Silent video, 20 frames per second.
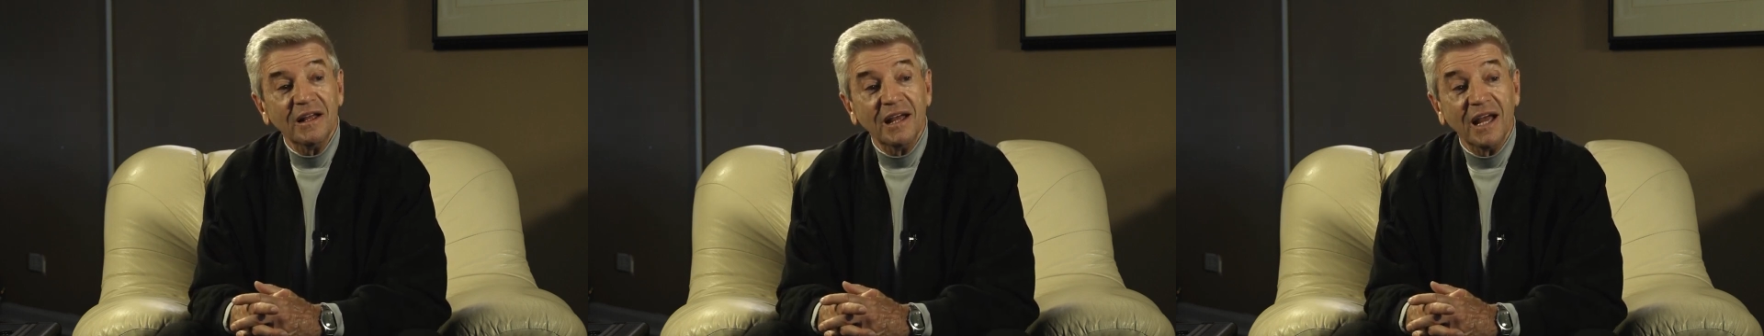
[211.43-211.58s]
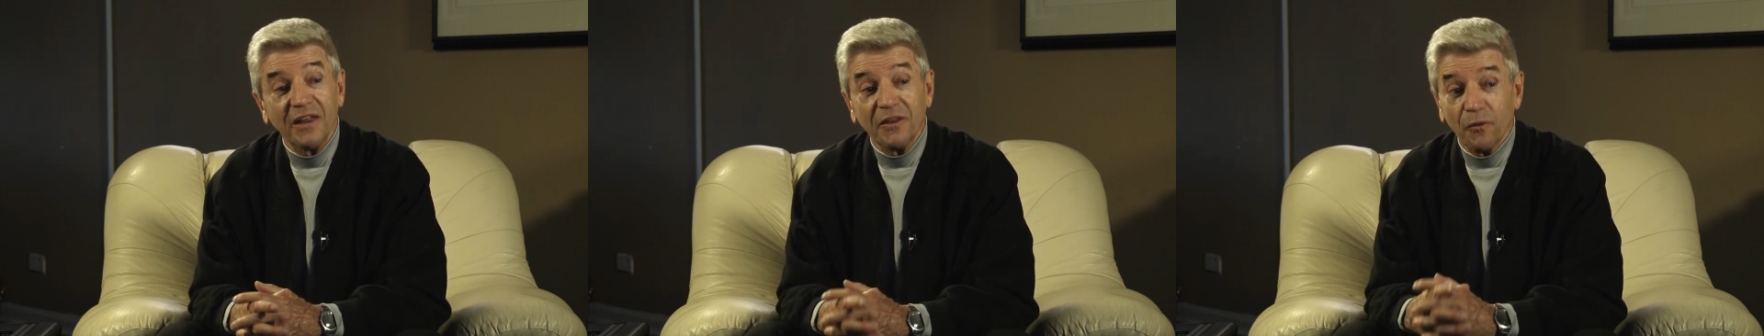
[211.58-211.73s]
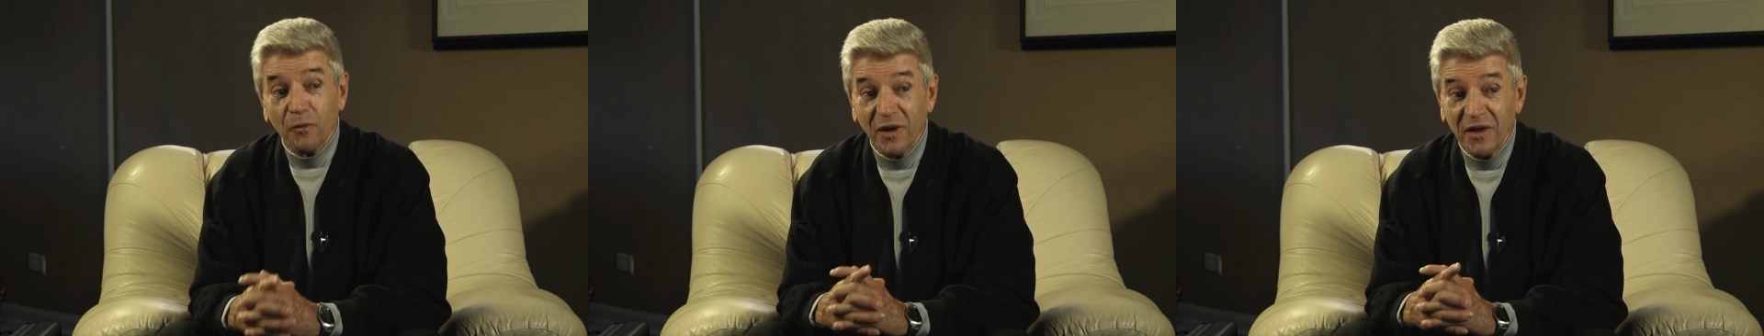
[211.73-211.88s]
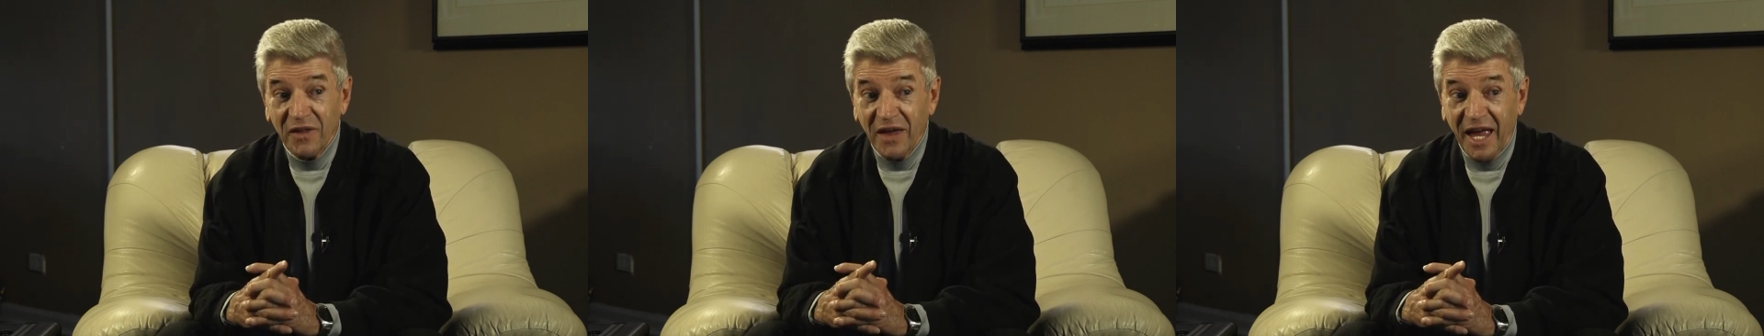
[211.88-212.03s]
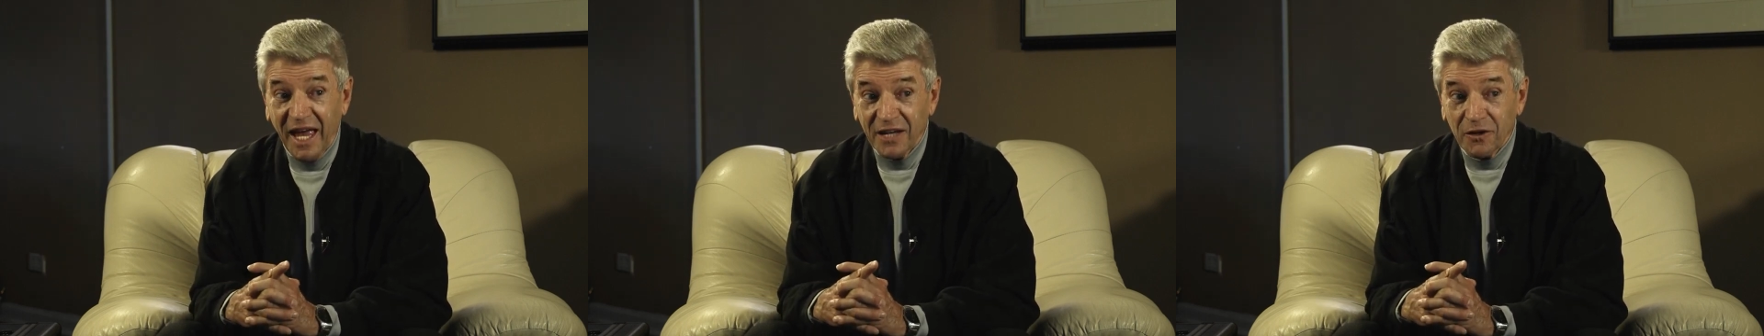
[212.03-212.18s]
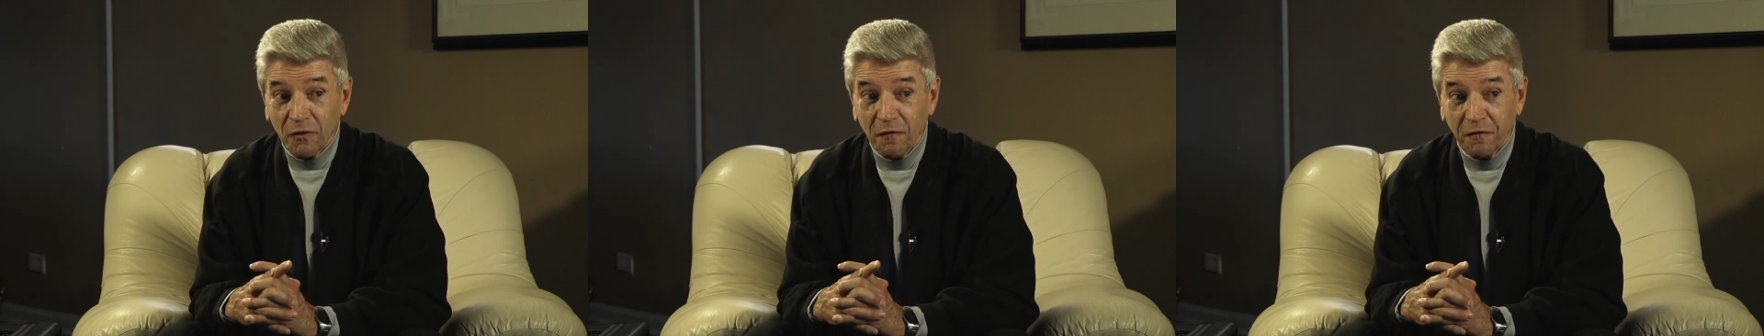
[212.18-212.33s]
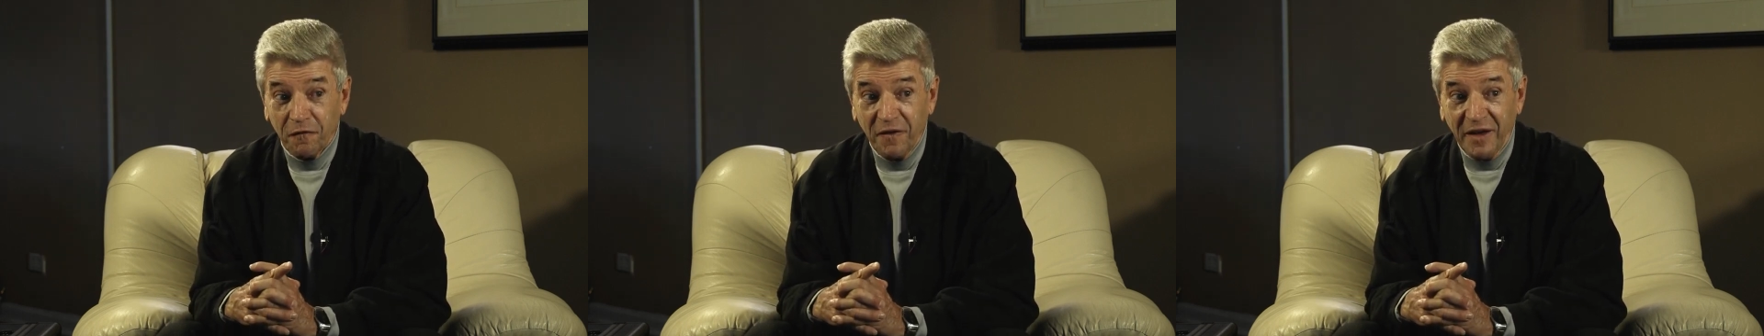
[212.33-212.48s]
and the way they
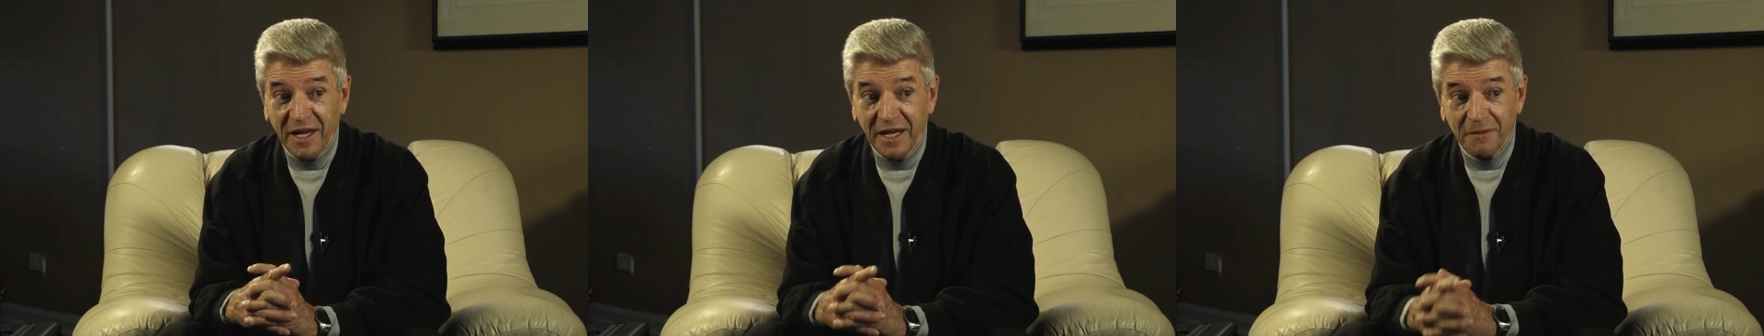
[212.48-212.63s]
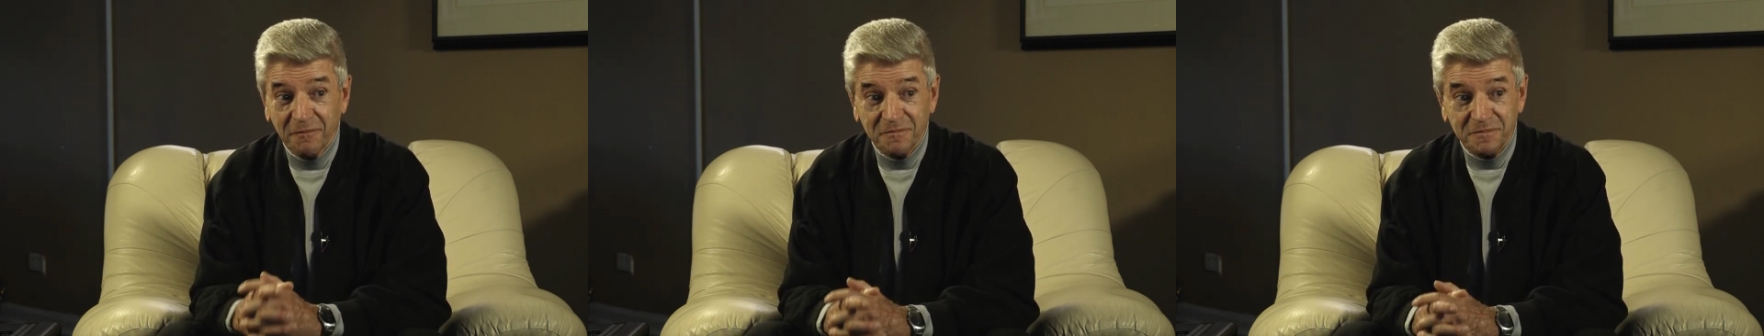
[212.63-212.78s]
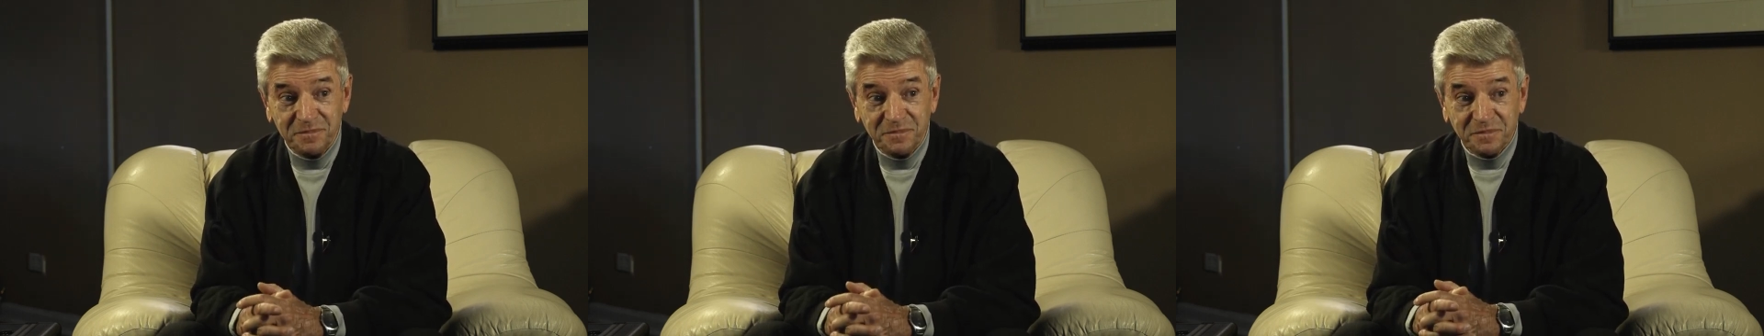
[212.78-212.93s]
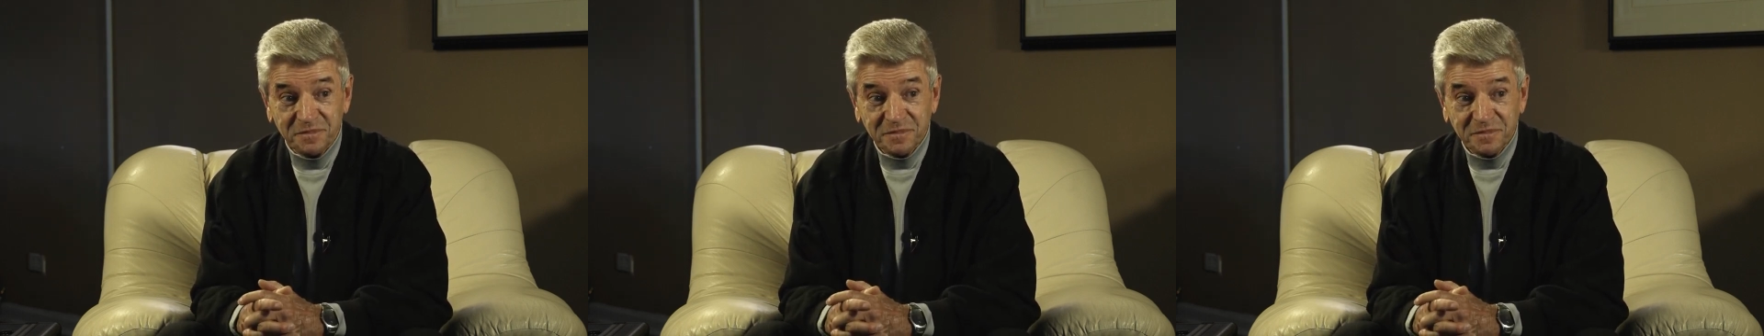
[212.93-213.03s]
handle fame.